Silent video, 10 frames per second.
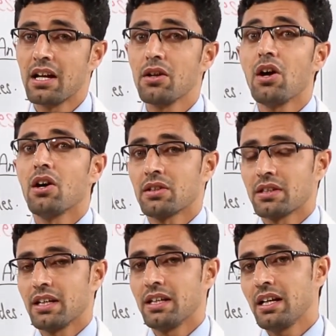a lot
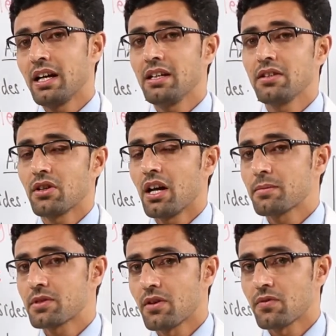in any
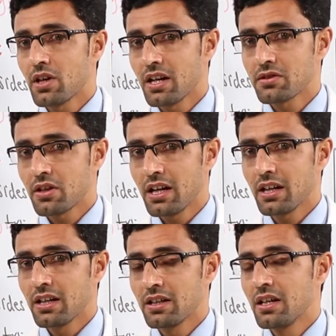types of right
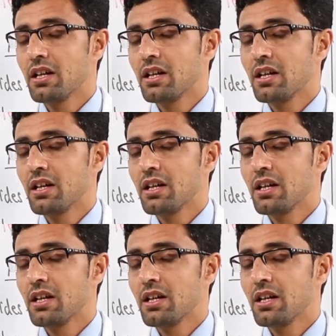triangle,